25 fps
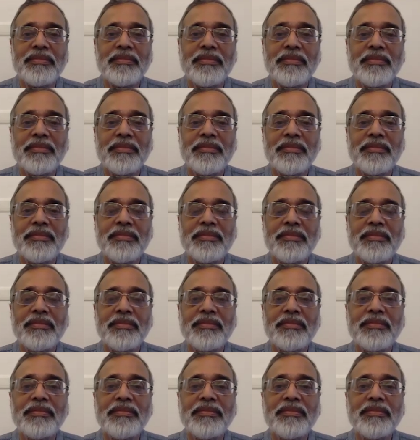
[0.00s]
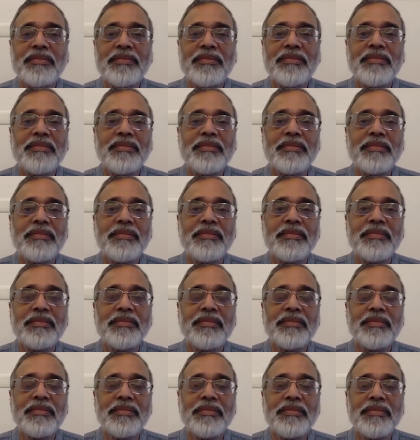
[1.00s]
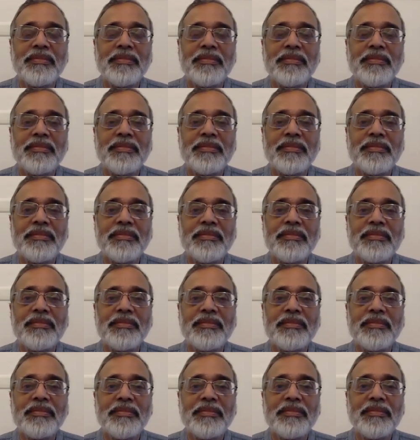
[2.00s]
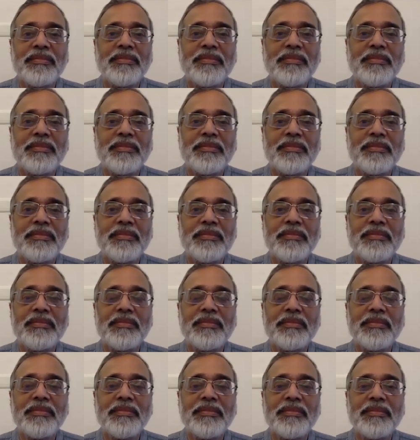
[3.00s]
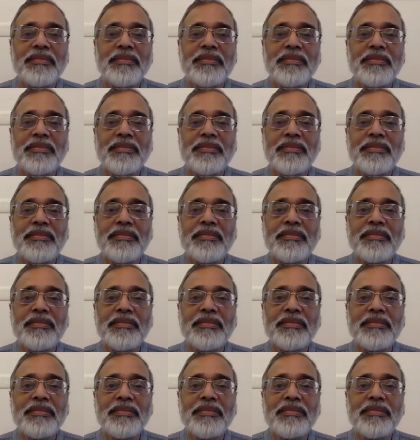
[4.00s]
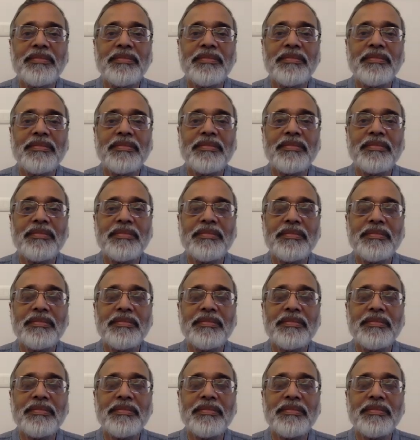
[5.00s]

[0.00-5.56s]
No words are spoken by the person on screen.